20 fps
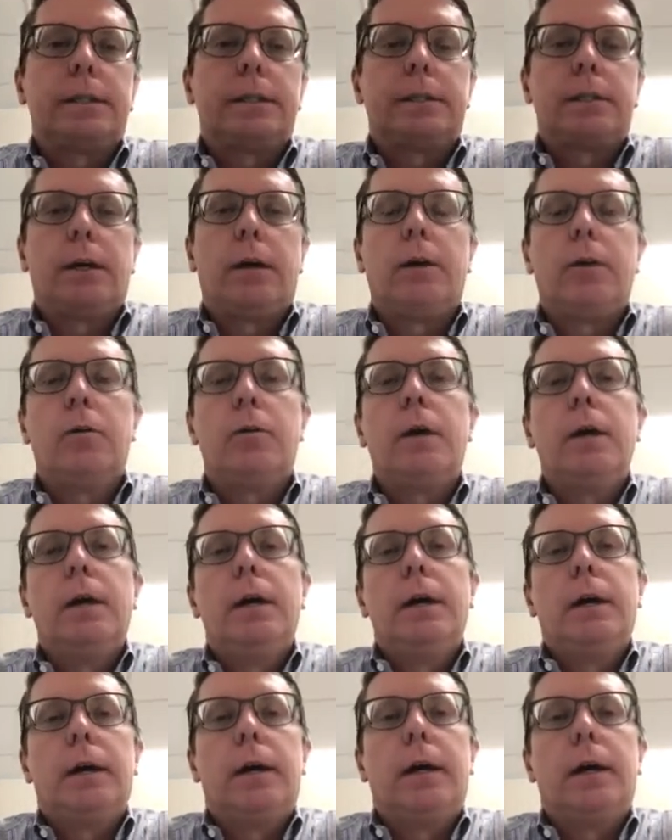So
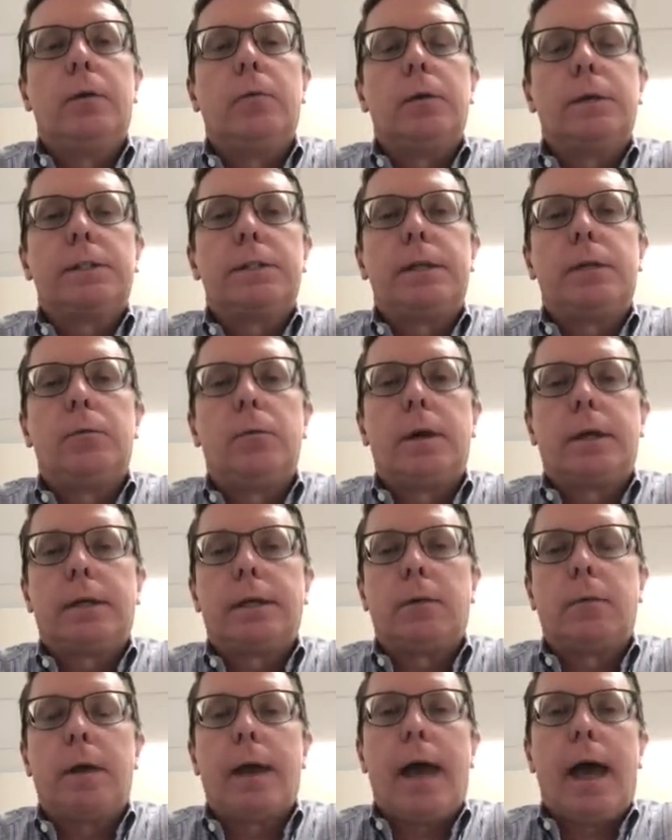we'll see
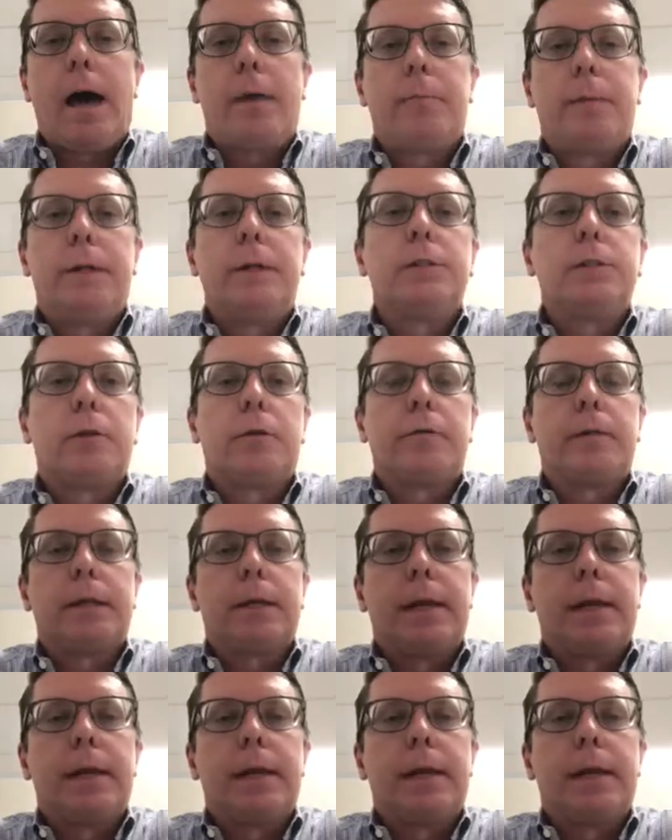what happens over